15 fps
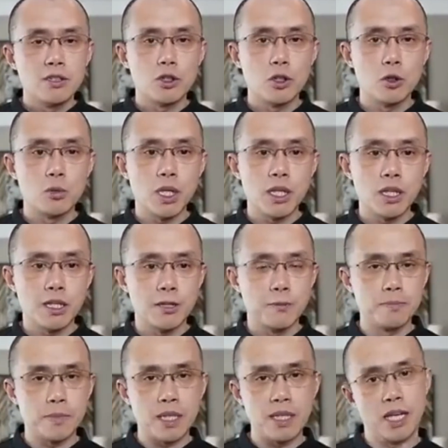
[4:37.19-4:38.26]
So
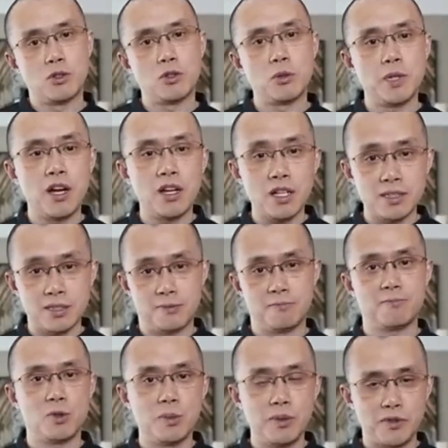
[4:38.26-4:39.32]
to be honest,
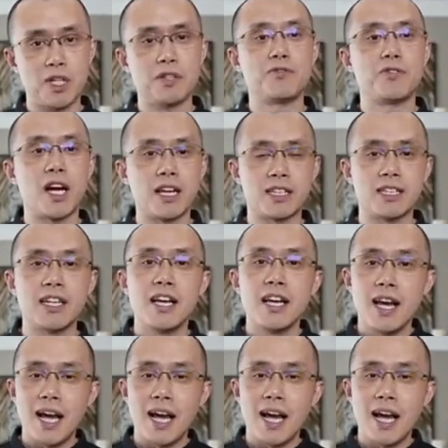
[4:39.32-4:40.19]
to be very frank,